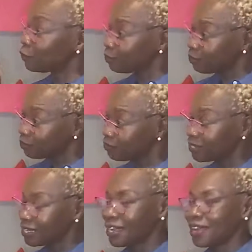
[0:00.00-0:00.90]
2,
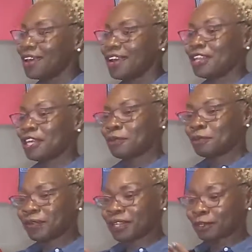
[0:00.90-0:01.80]
and then
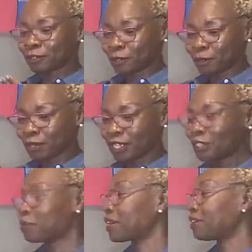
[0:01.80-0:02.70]
we breathe out
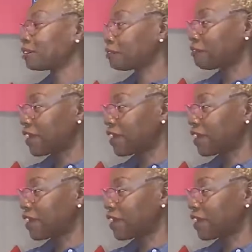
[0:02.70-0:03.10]
slowly to a count of